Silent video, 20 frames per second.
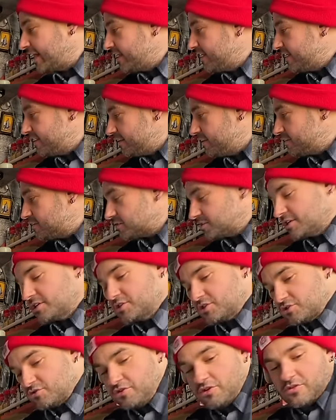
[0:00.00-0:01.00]
It, it it's
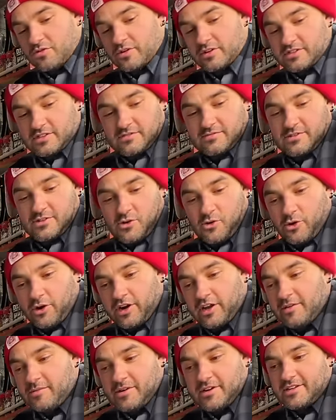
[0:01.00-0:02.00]
that's true. It's, it's
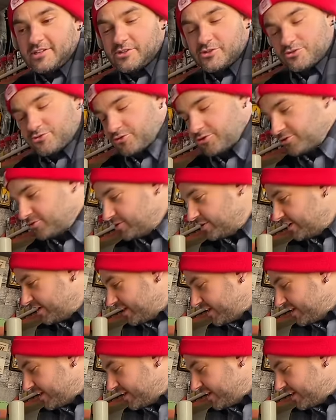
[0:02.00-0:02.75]
corny, but it's true.